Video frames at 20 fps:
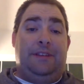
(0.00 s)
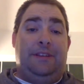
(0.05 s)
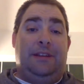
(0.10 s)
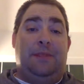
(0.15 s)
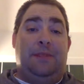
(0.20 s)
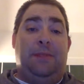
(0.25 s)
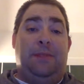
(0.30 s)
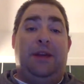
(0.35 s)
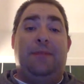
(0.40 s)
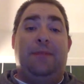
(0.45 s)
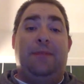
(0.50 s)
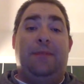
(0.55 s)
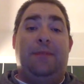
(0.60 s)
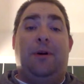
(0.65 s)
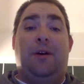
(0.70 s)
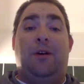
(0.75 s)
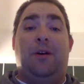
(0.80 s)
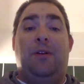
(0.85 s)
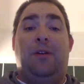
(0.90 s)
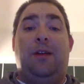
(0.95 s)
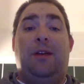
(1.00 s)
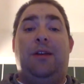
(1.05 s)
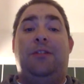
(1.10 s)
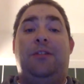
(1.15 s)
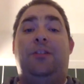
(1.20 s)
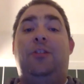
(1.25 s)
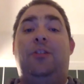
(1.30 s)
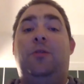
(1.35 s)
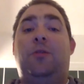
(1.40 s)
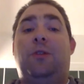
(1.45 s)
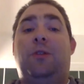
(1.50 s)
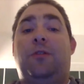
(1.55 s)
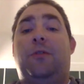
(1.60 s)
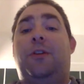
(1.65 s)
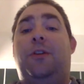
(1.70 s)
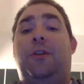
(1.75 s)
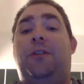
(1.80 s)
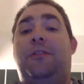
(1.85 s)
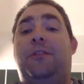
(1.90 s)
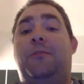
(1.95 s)
And Blake Parker allowed 2 earned
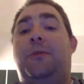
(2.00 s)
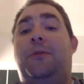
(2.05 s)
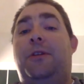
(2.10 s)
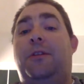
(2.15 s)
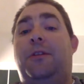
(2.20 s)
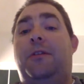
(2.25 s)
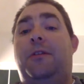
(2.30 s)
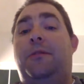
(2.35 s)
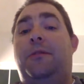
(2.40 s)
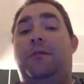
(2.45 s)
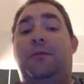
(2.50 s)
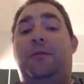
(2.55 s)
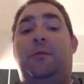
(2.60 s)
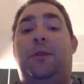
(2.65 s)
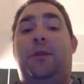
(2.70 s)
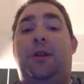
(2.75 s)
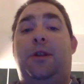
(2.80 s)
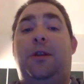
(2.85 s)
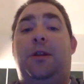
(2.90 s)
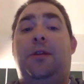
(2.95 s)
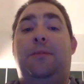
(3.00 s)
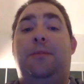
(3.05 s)
runs in one inning